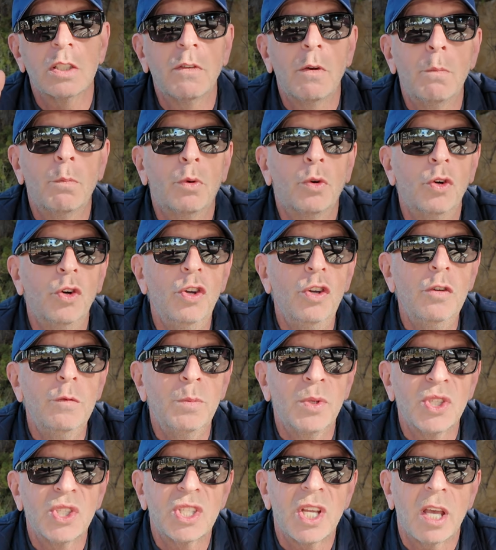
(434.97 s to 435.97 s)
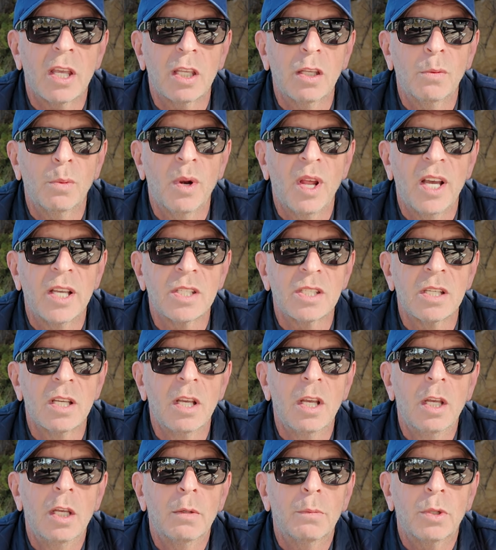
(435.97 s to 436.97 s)
of improvements taking place.
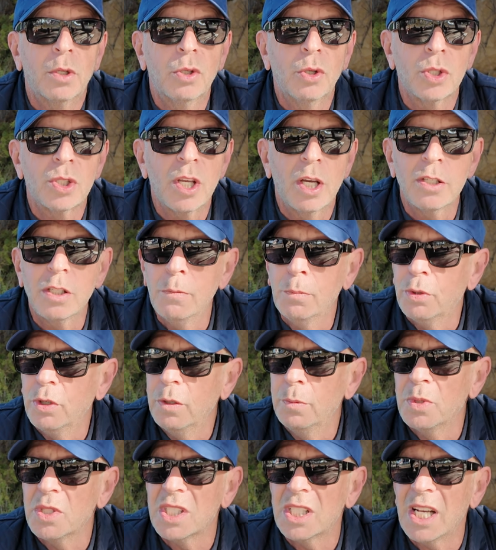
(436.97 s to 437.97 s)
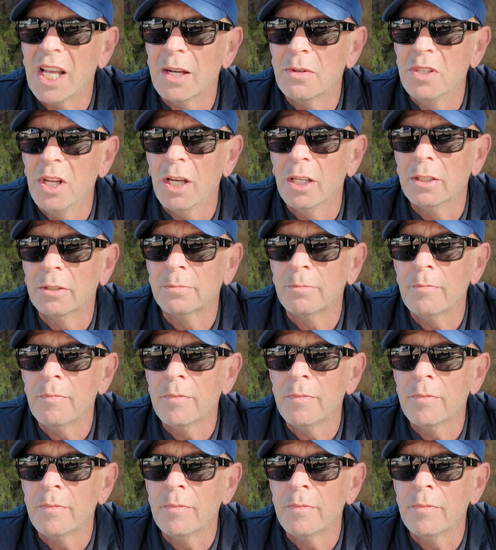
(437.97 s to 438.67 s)
But of course those improvements are now done.